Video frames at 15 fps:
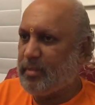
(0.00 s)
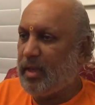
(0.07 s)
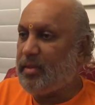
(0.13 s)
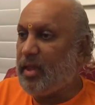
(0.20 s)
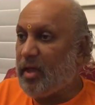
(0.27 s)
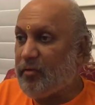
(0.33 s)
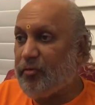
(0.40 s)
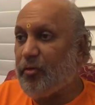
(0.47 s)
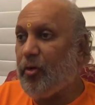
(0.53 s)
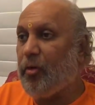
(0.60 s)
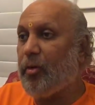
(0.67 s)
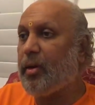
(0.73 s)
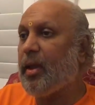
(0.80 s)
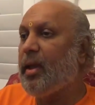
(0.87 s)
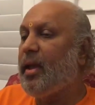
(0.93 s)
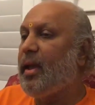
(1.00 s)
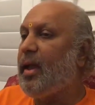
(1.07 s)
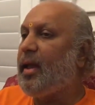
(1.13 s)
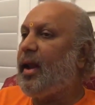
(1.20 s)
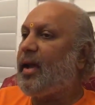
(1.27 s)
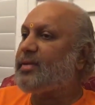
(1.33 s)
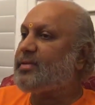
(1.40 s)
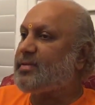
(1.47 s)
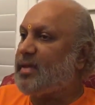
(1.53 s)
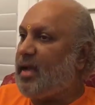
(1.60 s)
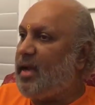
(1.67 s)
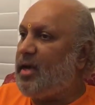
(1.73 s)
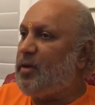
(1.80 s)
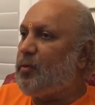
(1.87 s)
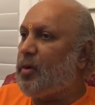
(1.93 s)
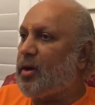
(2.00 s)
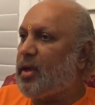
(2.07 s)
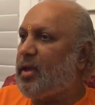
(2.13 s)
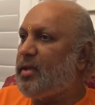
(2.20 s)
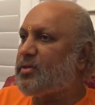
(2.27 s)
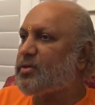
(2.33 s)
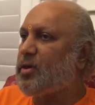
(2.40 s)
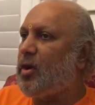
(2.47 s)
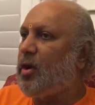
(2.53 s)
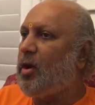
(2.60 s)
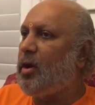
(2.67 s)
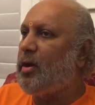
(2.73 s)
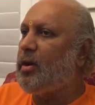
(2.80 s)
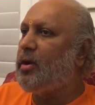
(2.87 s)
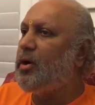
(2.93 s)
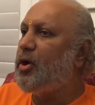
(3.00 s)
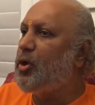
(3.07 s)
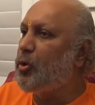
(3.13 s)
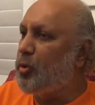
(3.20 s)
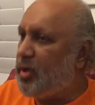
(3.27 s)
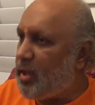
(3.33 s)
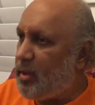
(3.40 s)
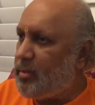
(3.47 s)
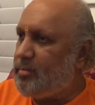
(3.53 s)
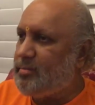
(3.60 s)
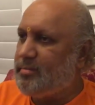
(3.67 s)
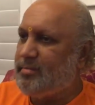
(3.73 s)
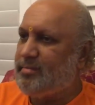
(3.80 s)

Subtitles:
And therefore, an assigned work is called duty.